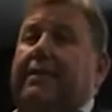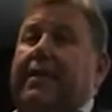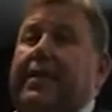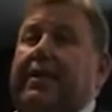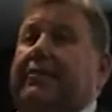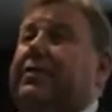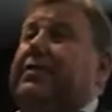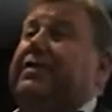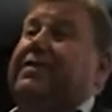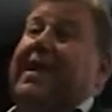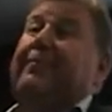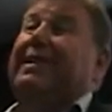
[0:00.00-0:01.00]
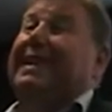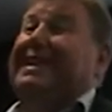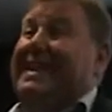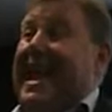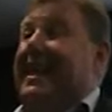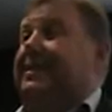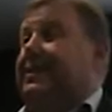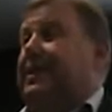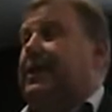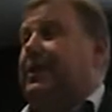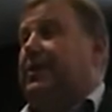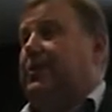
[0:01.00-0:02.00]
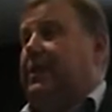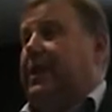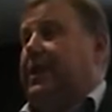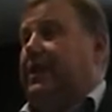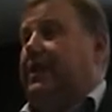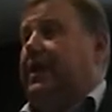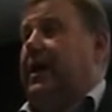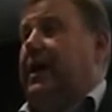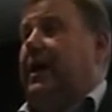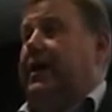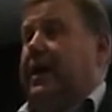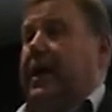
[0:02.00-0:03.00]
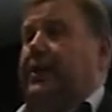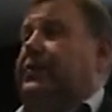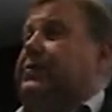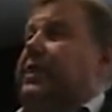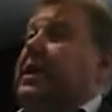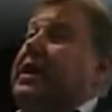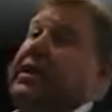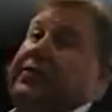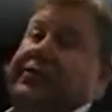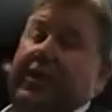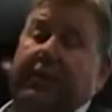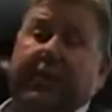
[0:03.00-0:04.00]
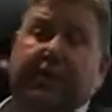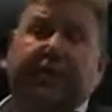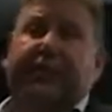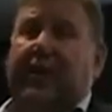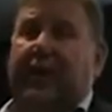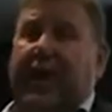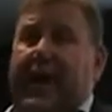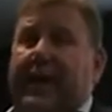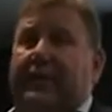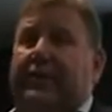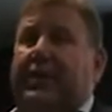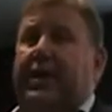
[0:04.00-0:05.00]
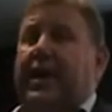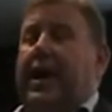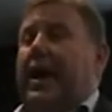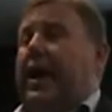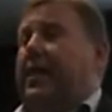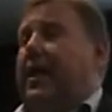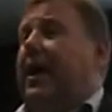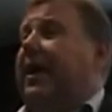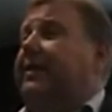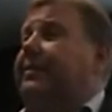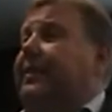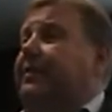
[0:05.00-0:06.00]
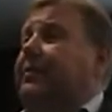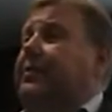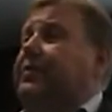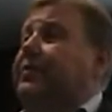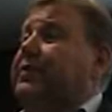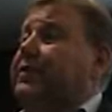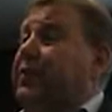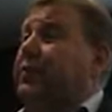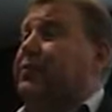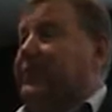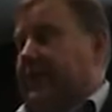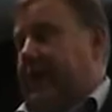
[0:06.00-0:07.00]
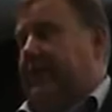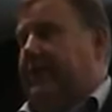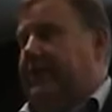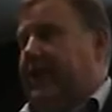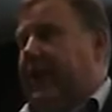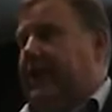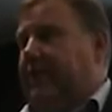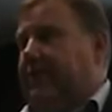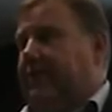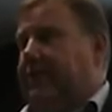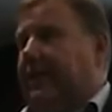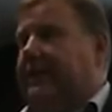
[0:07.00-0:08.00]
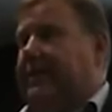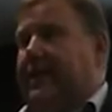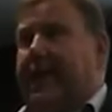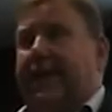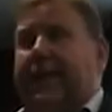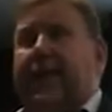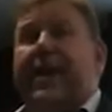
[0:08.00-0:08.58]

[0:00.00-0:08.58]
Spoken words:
levels of family debt within the country. Surrey also has the highest levels of divorce outside of Greater London.